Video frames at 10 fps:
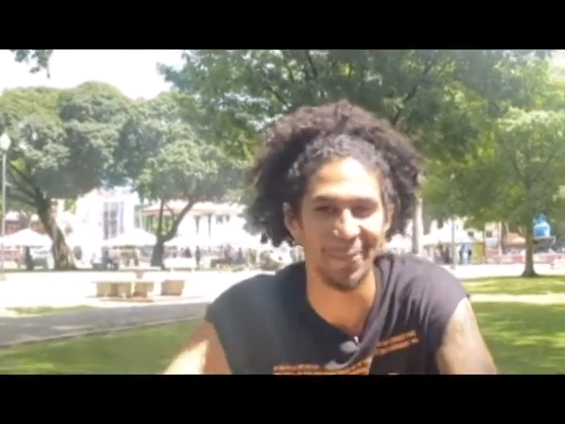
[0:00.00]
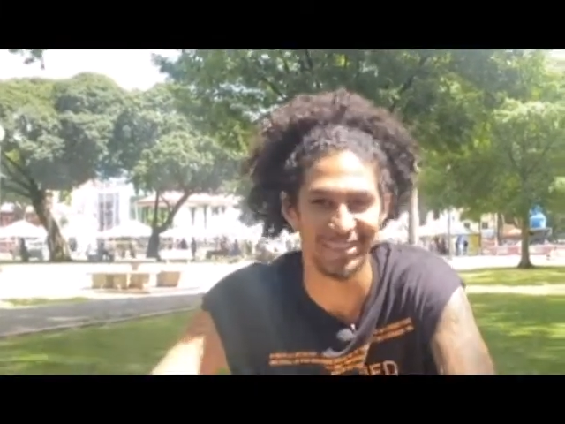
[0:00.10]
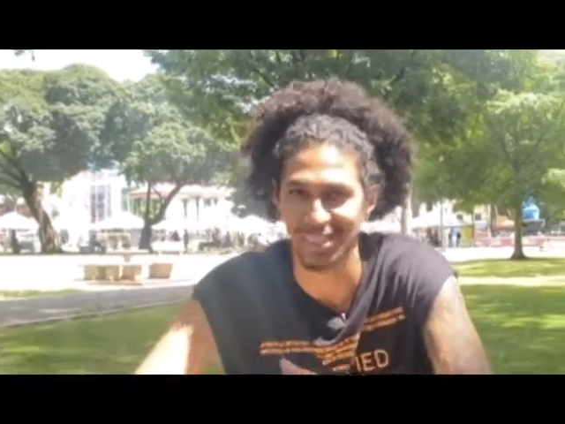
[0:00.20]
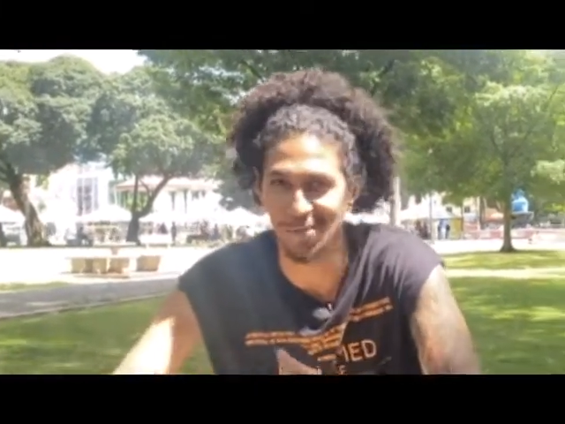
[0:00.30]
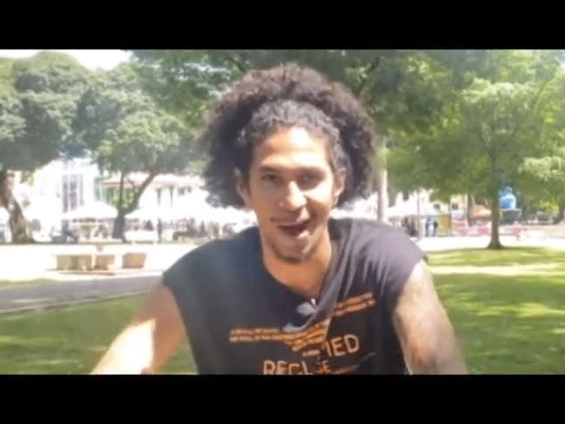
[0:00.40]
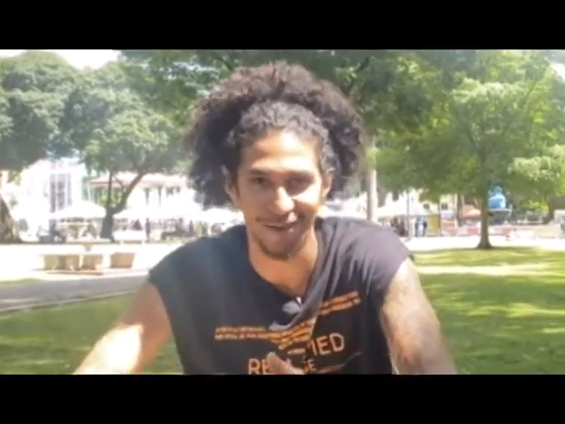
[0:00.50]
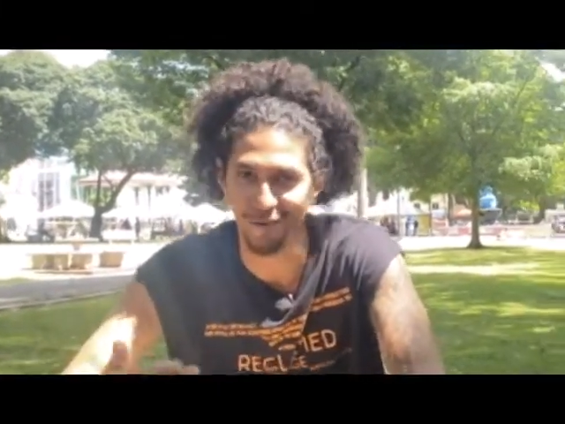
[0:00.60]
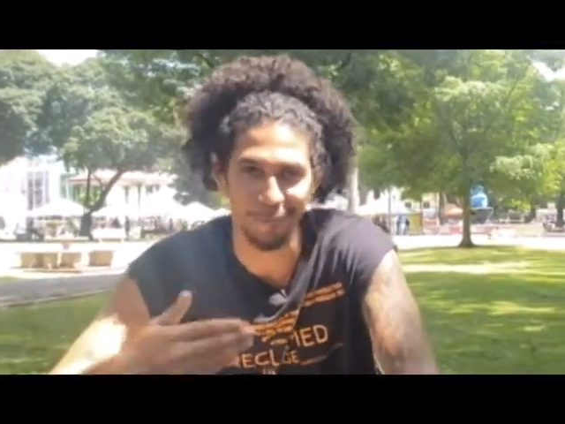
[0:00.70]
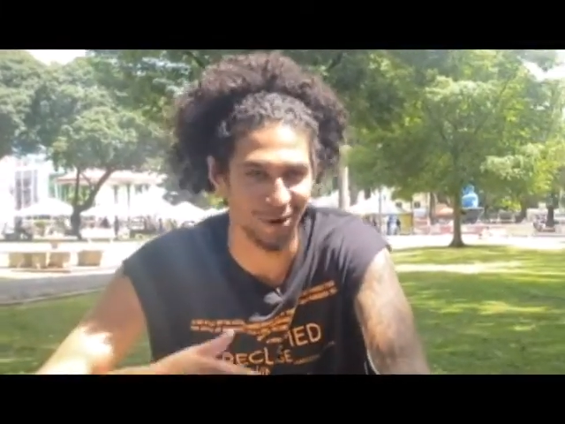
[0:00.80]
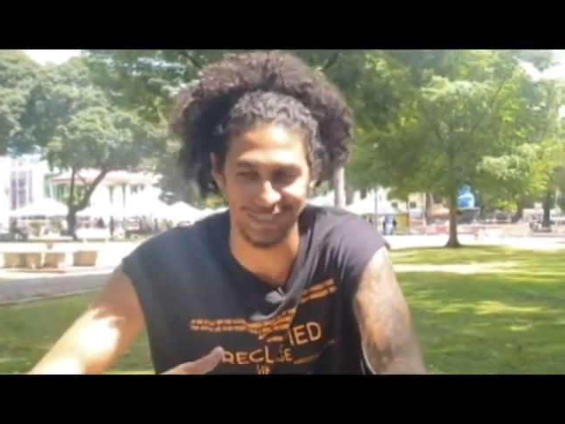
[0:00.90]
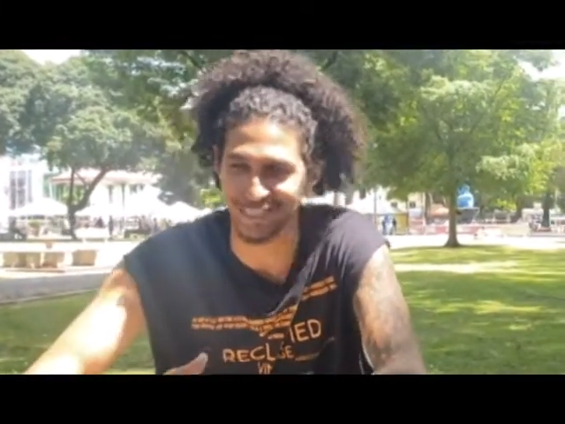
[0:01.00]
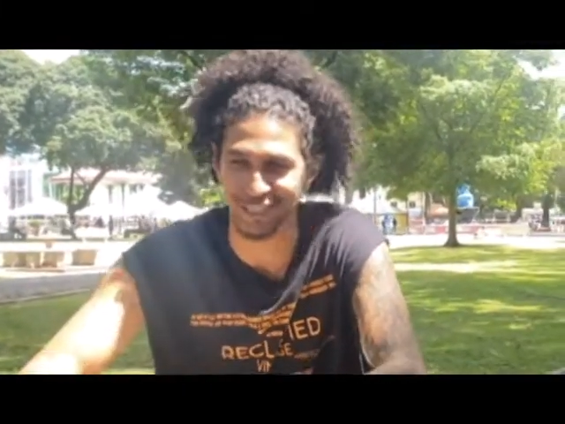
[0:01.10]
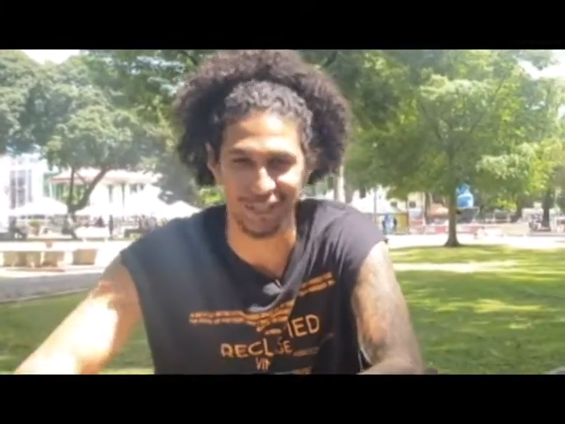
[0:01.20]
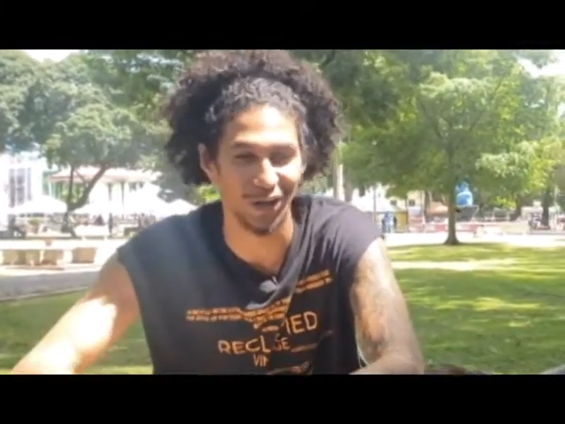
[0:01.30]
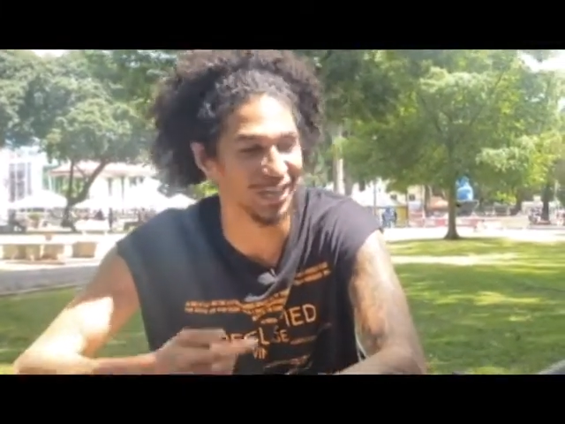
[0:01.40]
Miss Lee Mack from
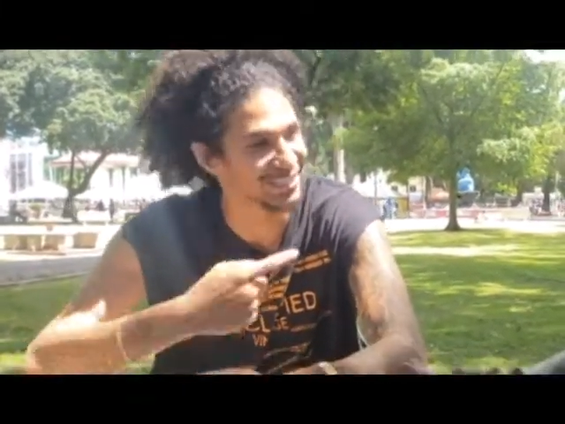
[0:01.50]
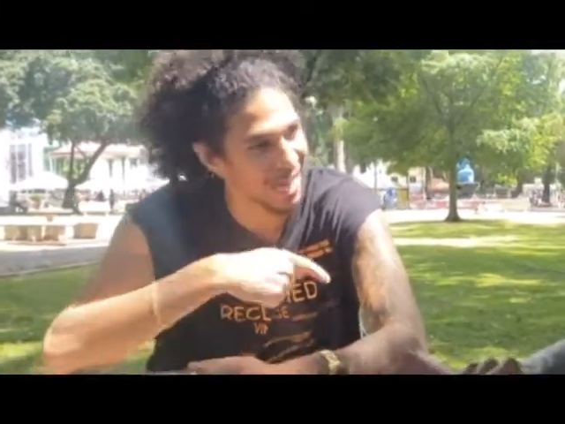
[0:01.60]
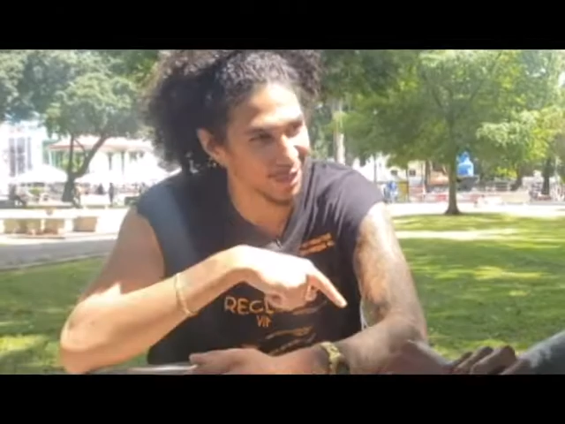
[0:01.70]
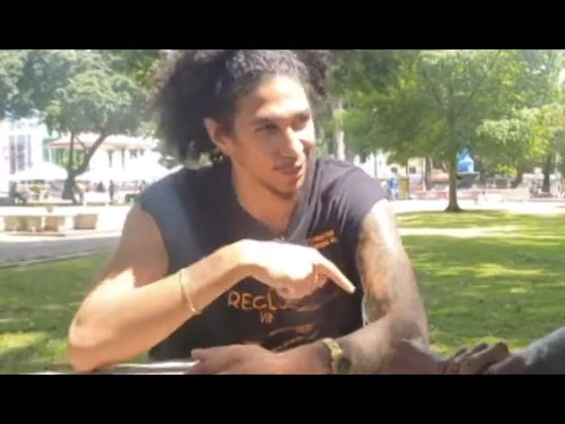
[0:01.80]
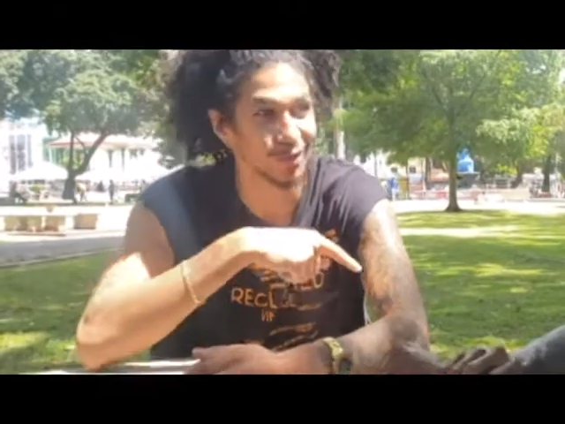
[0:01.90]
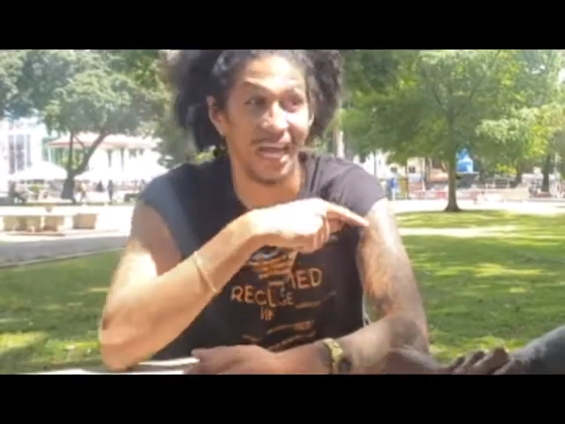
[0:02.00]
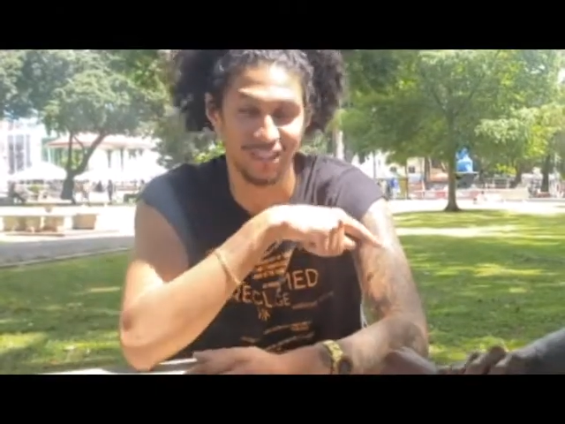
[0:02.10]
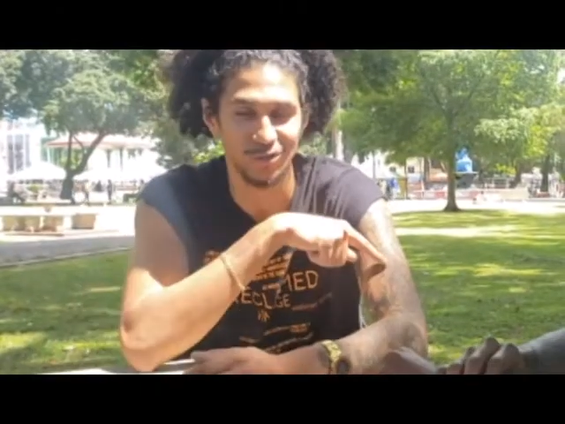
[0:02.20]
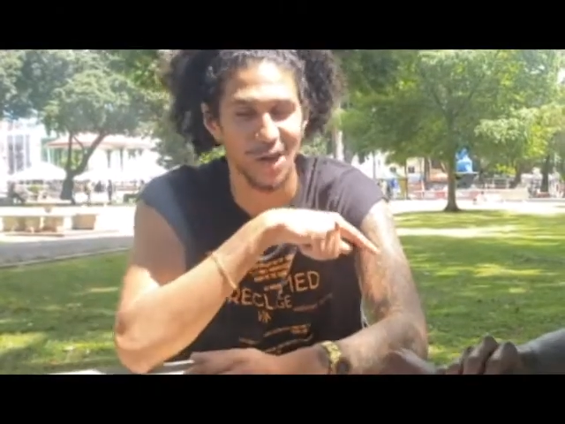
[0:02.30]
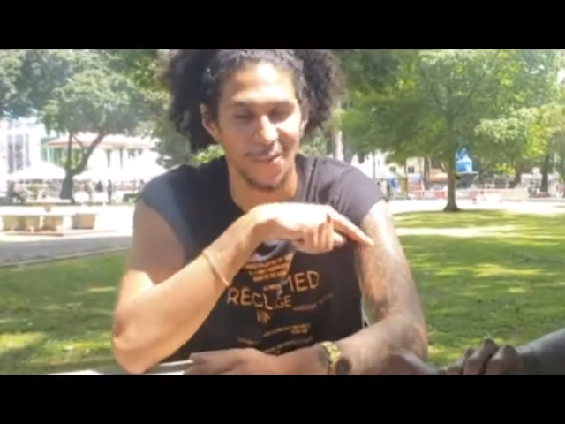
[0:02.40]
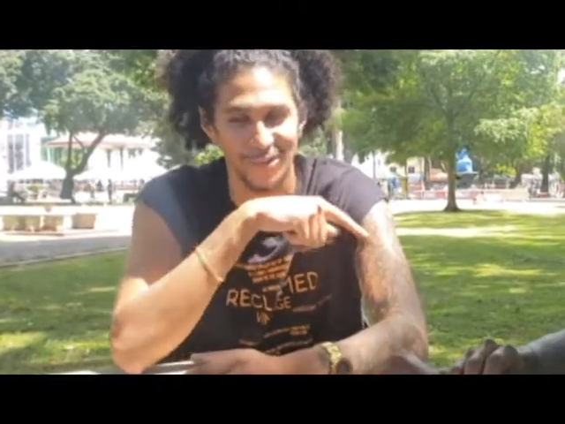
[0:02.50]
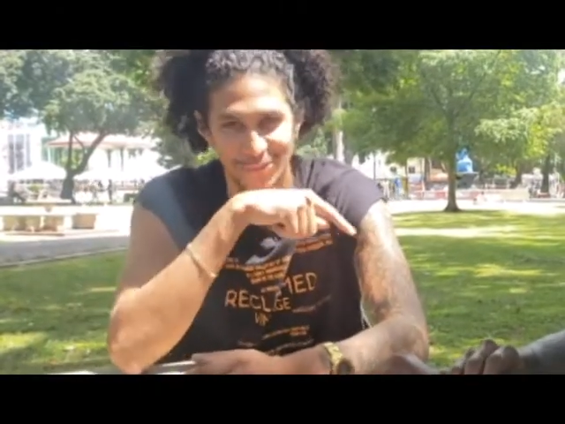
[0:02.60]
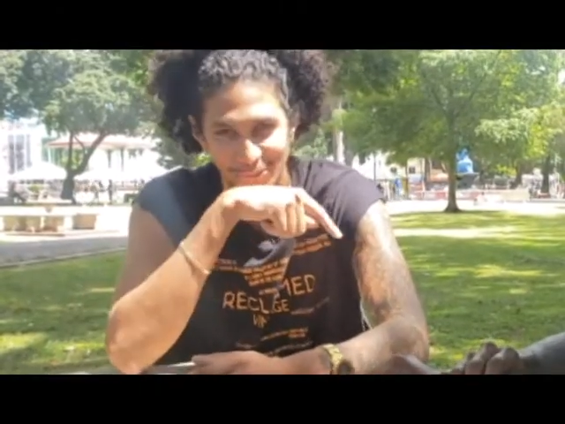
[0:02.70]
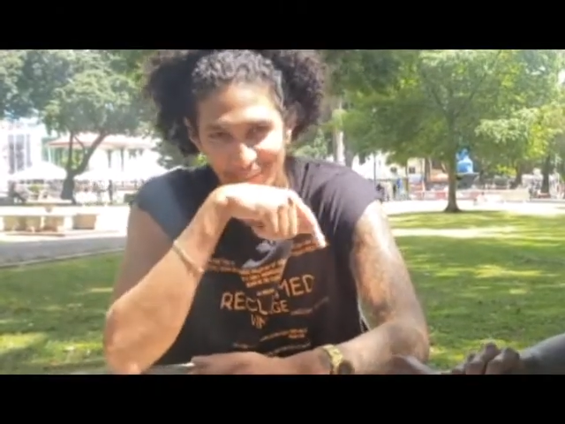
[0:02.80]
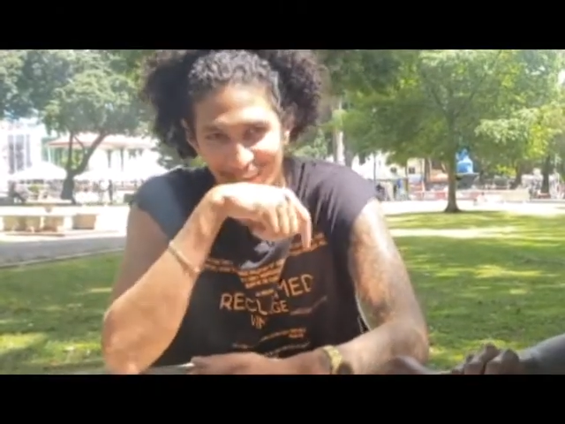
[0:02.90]
Presentation College, Sando, that school I went
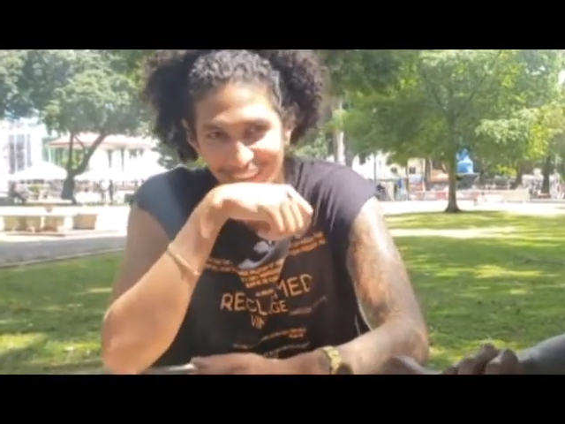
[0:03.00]
to,